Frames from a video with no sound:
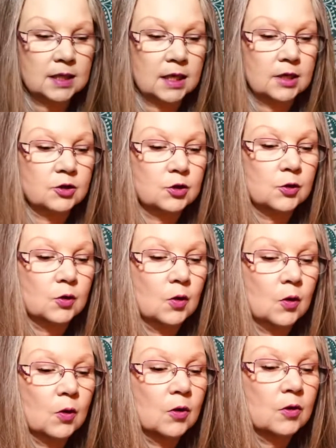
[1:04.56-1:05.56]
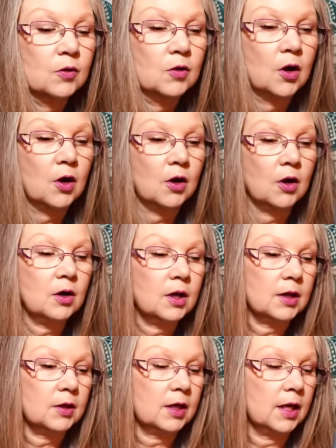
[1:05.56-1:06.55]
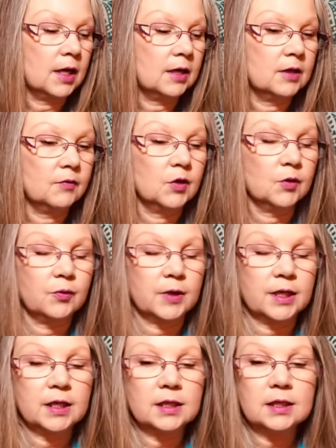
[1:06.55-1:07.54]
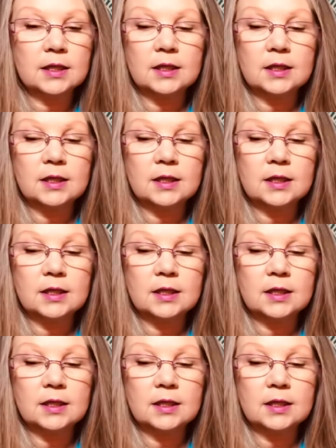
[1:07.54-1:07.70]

angel oracle card at the end of the read.